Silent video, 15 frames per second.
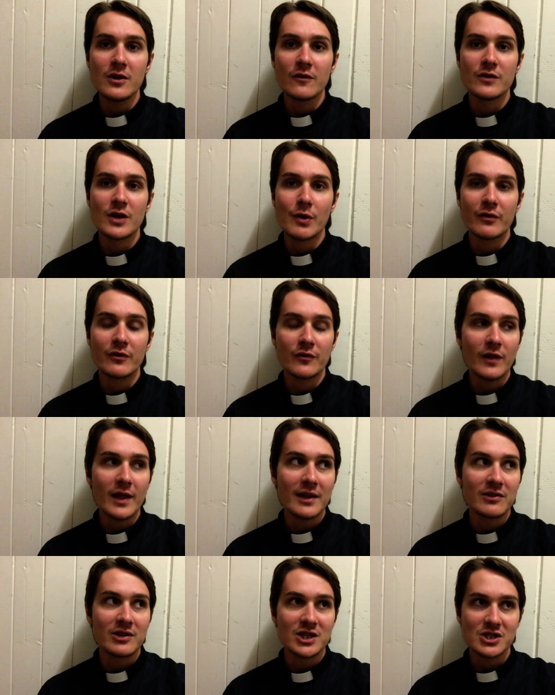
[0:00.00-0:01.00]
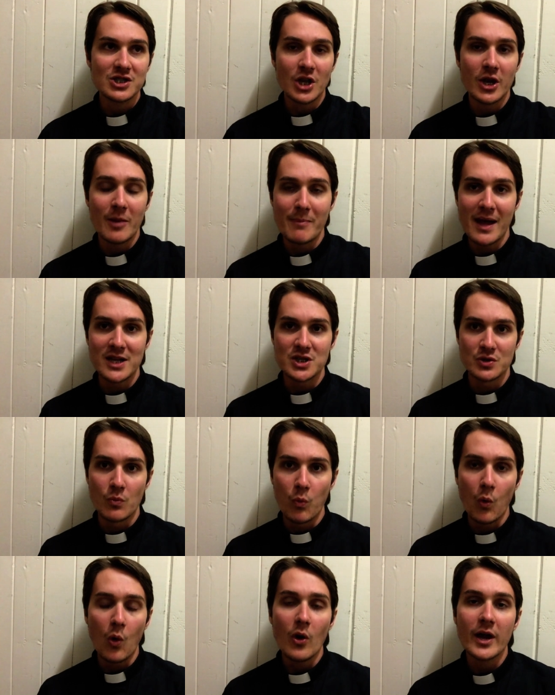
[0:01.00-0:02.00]
of Noah's flood, just don't imagine
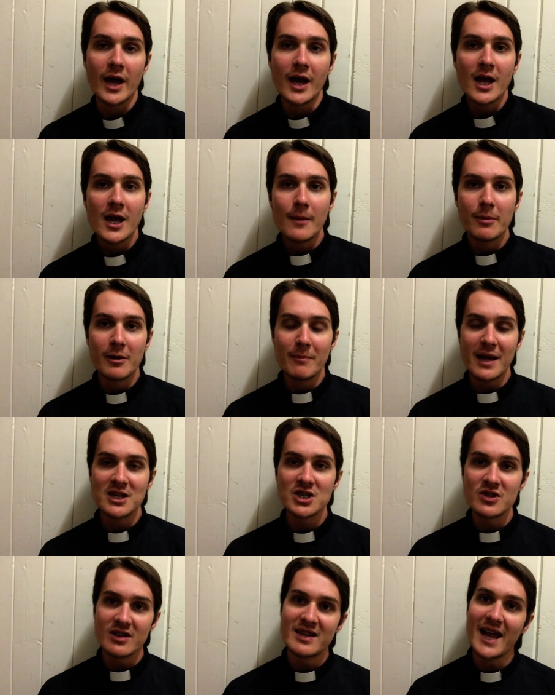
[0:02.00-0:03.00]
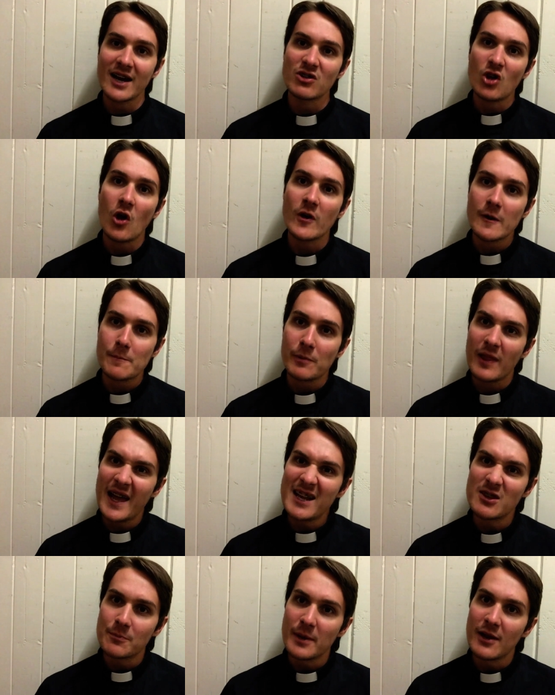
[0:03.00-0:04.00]
water, but imagine the tectonic
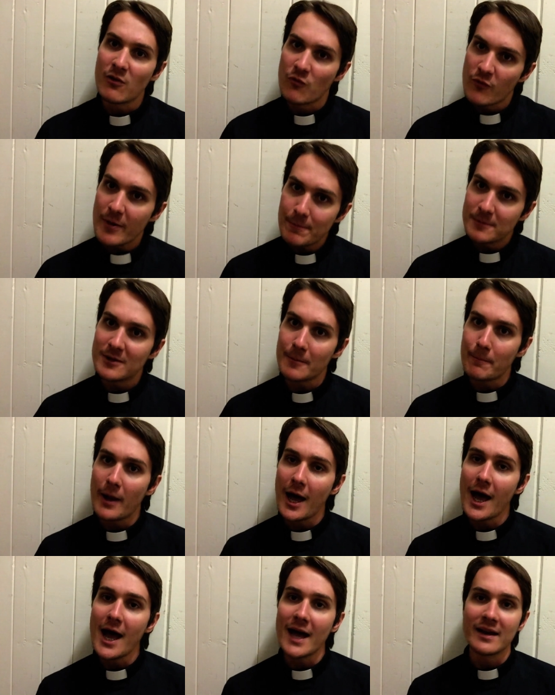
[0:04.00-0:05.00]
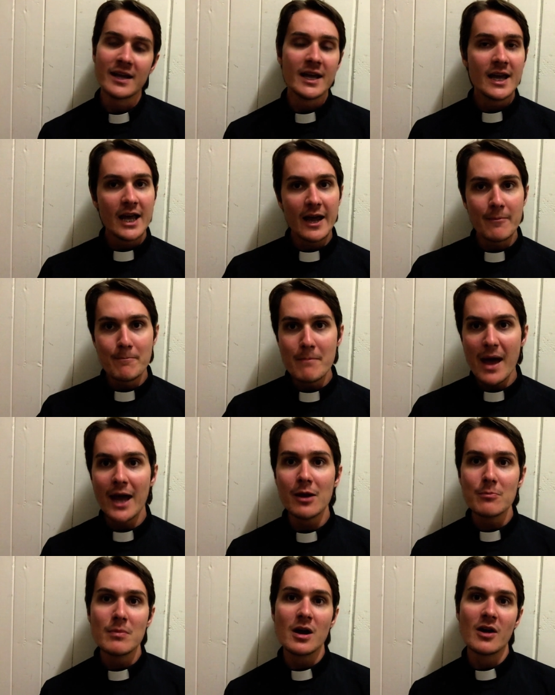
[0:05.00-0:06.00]
plates being ripped apart, and
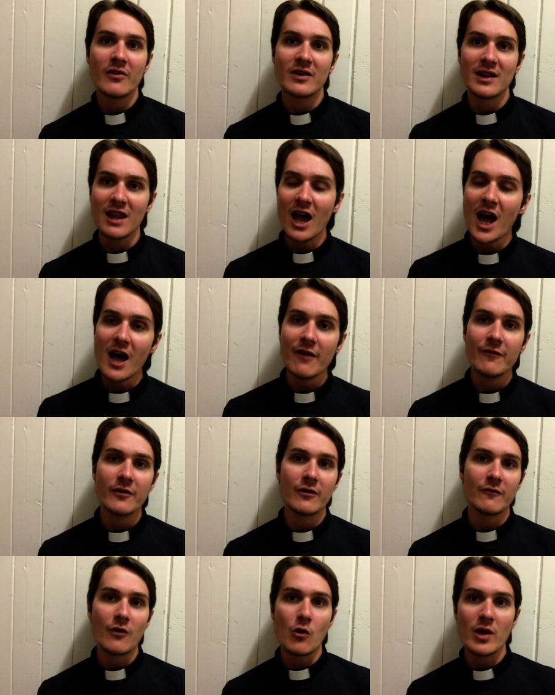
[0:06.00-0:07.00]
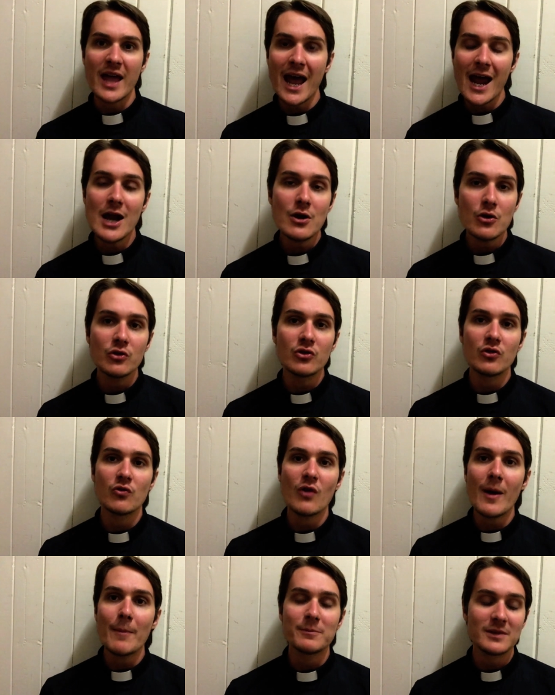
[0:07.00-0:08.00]
magma and lava and volcanoes
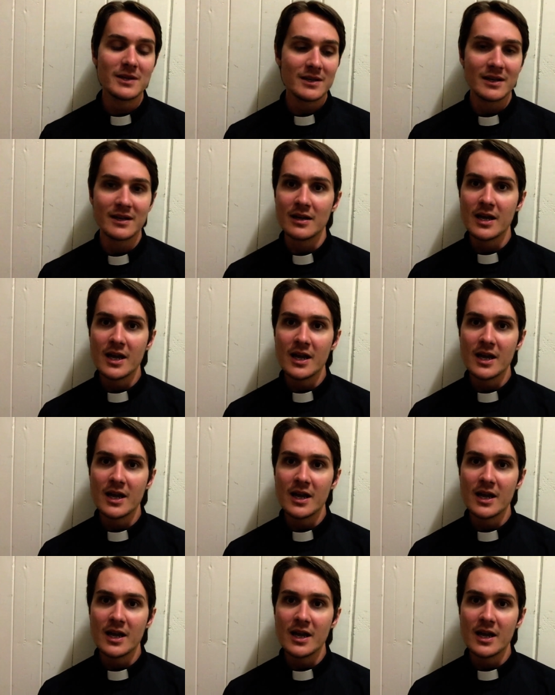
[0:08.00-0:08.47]
erupting,